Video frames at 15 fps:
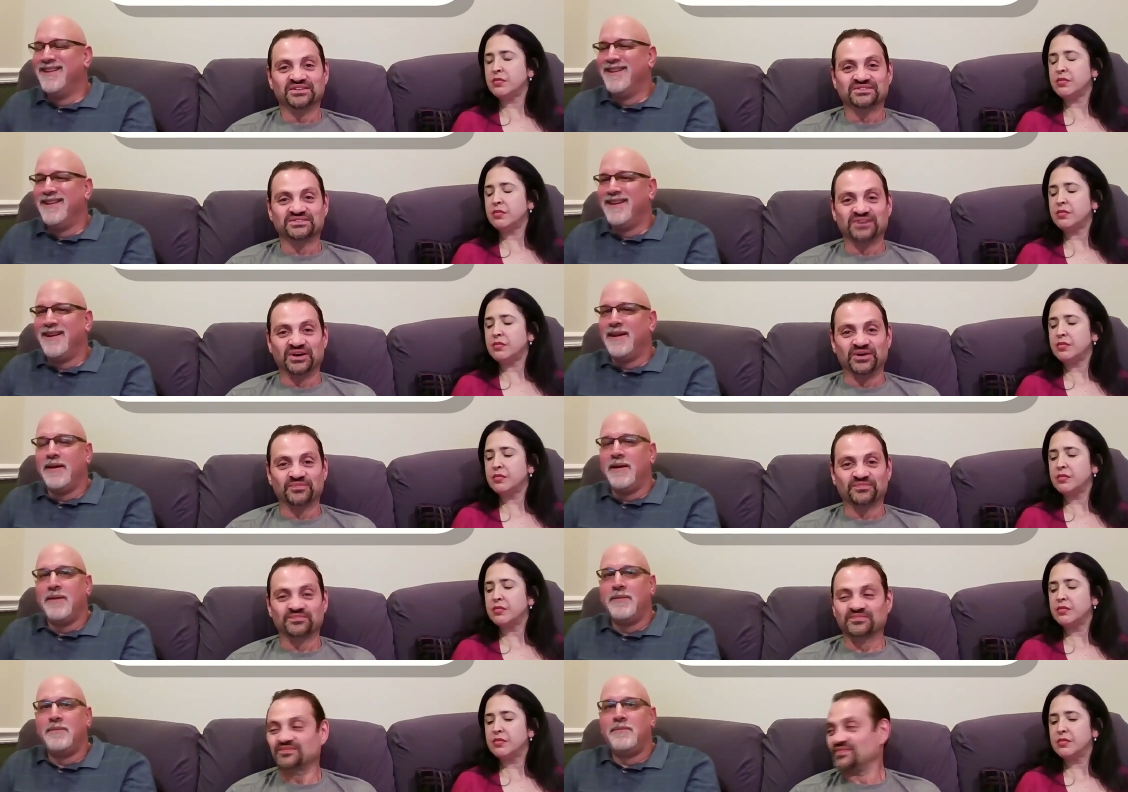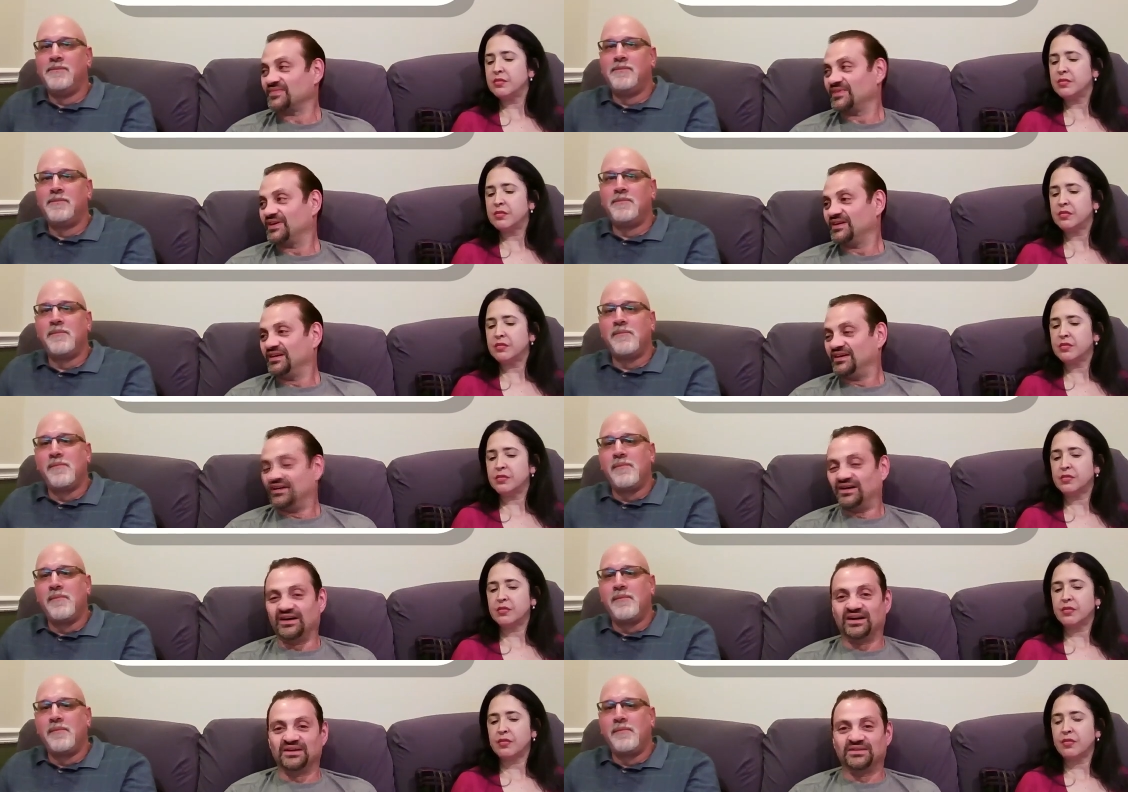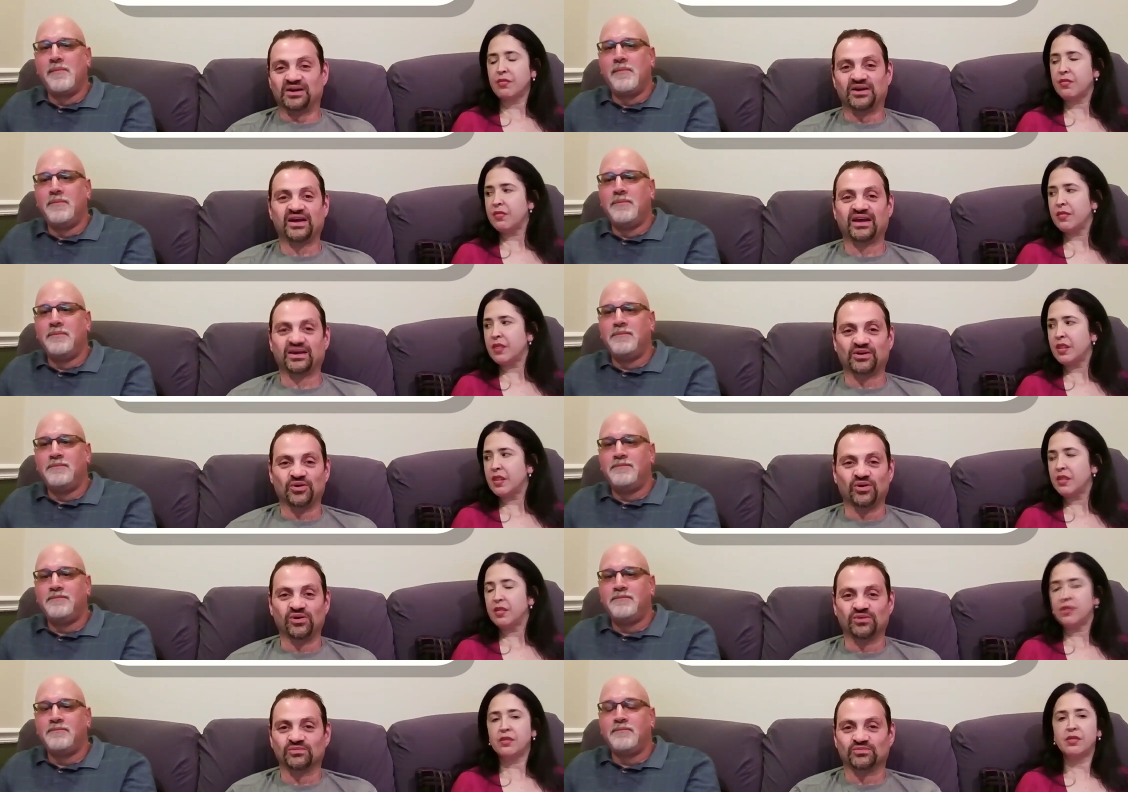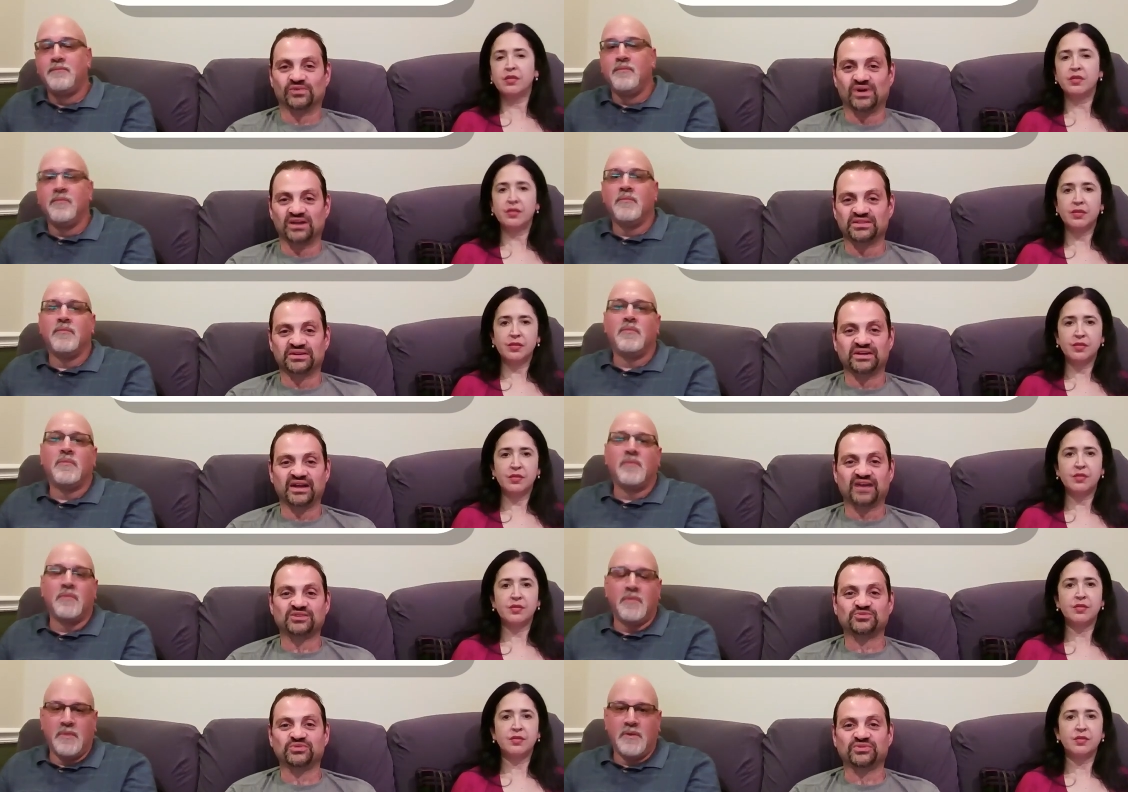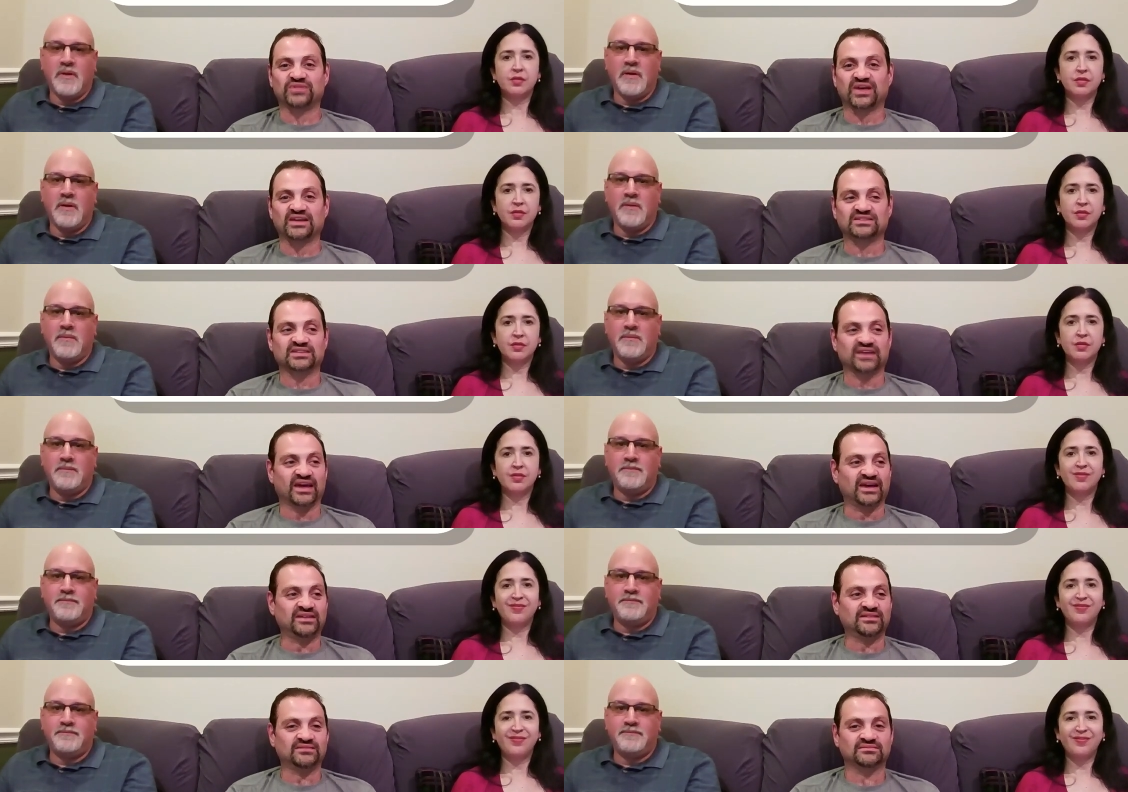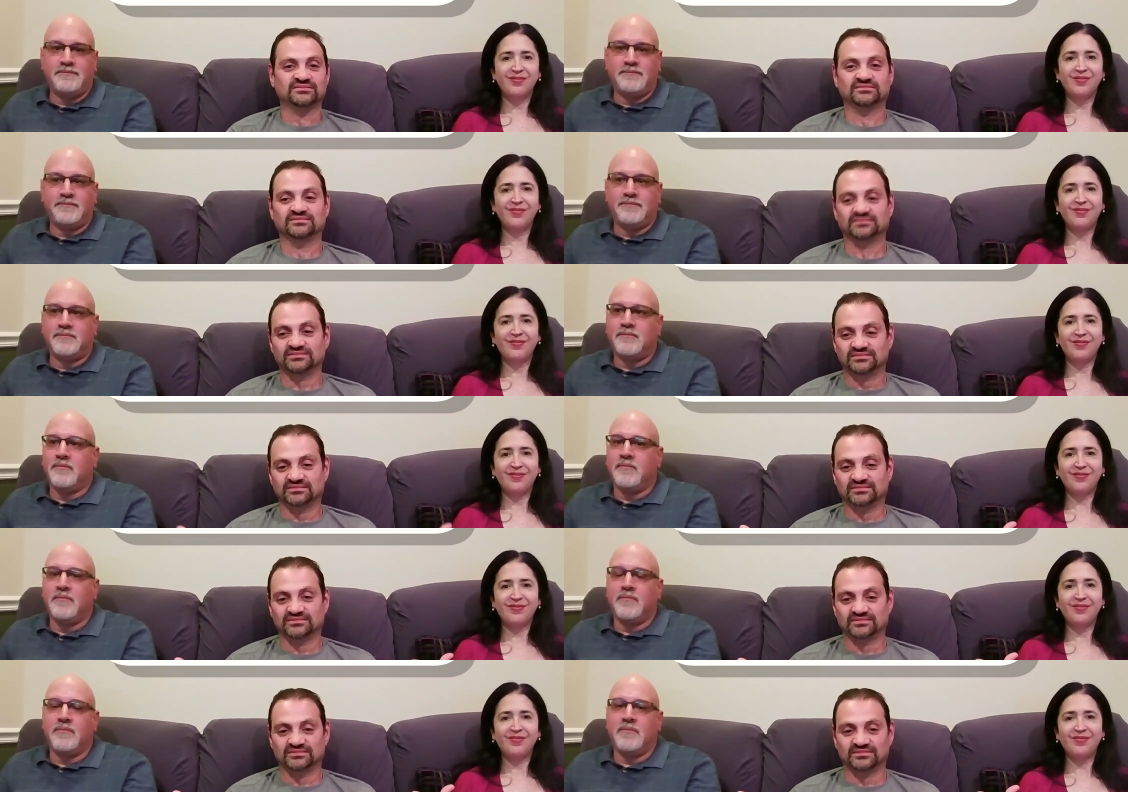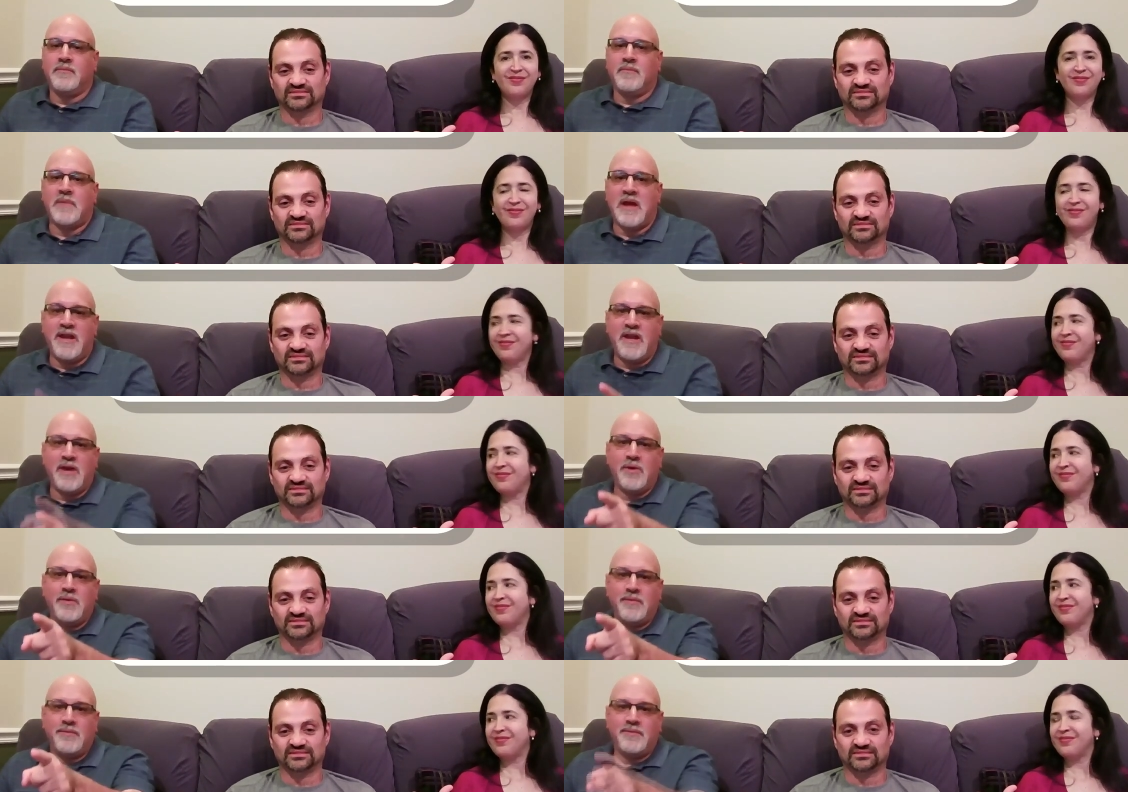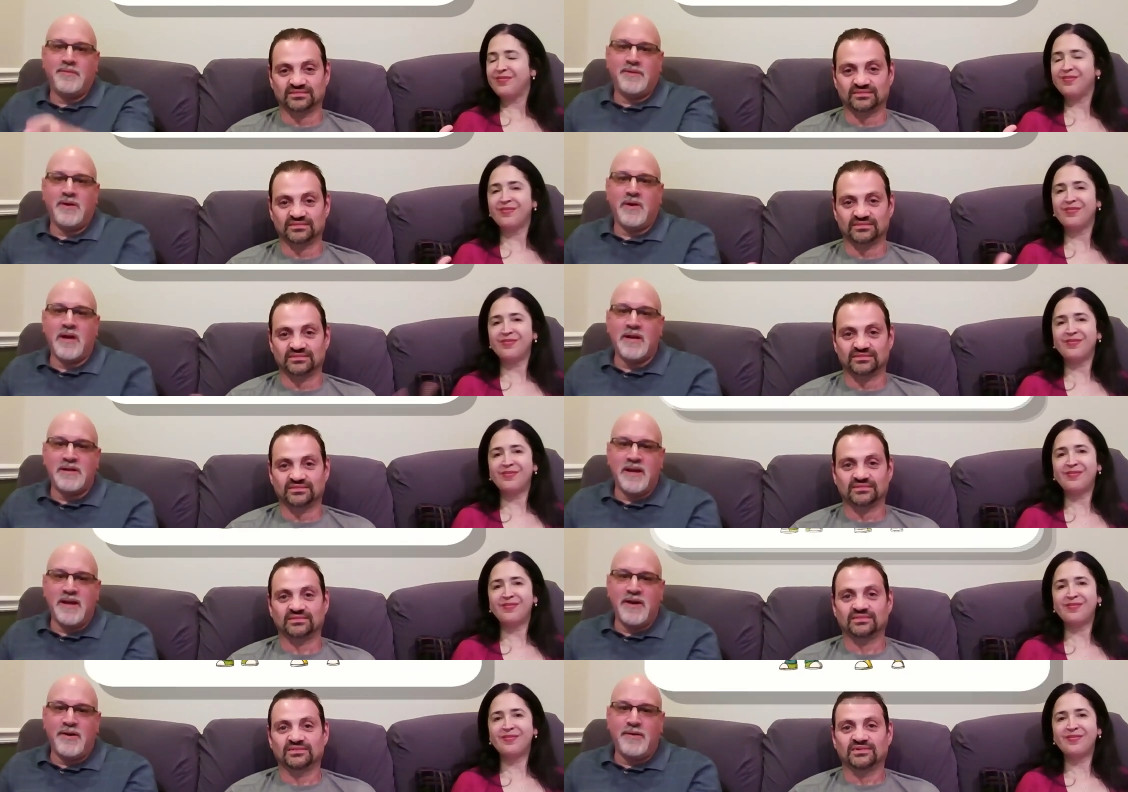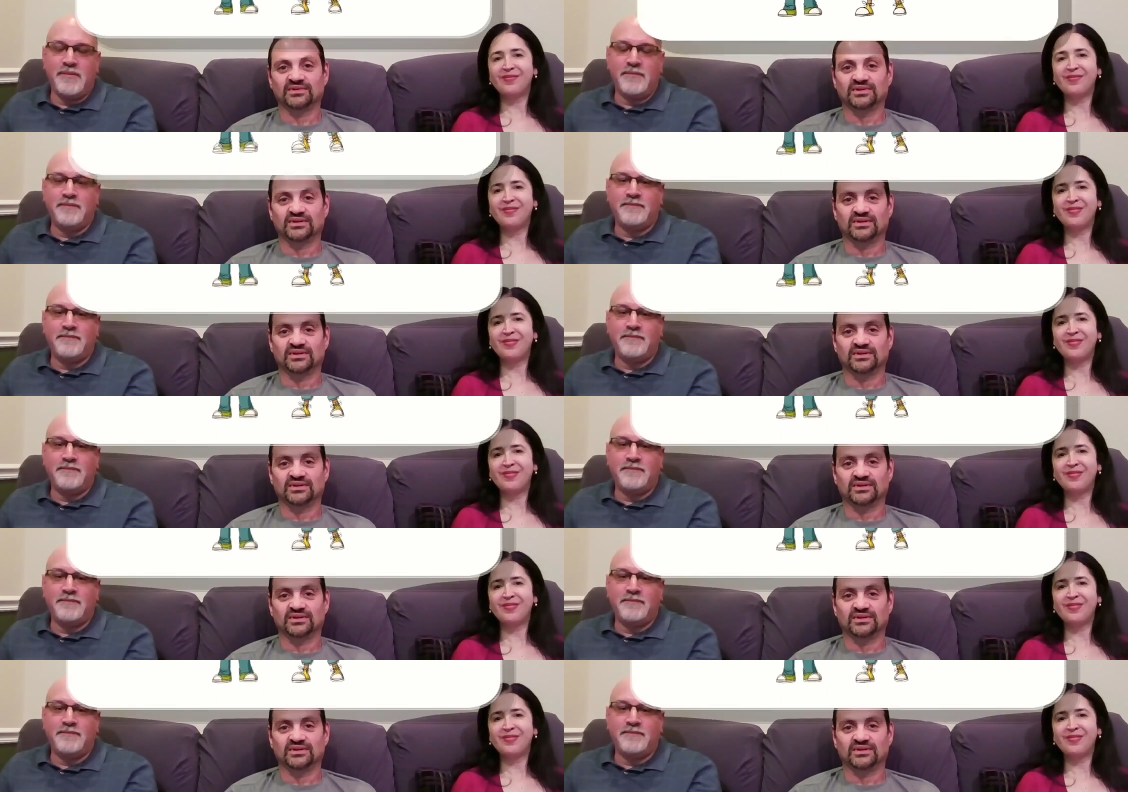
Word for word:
Speaker 1: So, yeah. uh, all right, cool. We're on to the next one. Thanks again. Thank you. See you guys later.